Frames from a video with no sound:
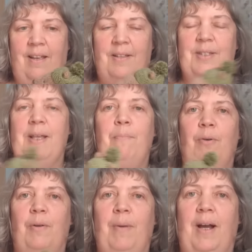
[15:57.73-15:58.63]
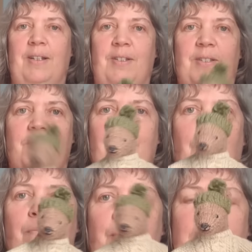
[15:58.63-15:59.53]
separate patterns. So
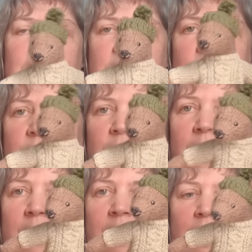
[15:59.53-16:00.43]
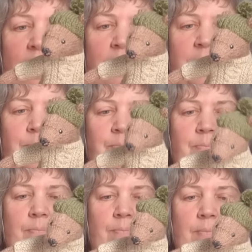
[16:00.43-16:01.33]
I've made, I
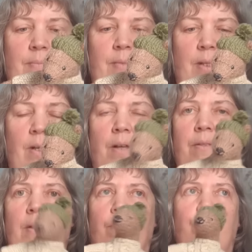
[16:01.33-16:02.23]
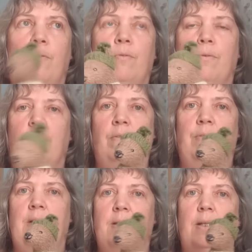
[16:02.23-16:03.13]
think, four of
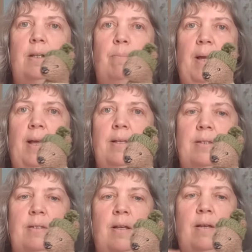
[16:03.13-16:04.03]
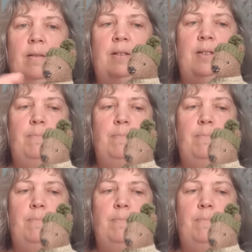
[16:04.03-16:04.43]
these little bears. This is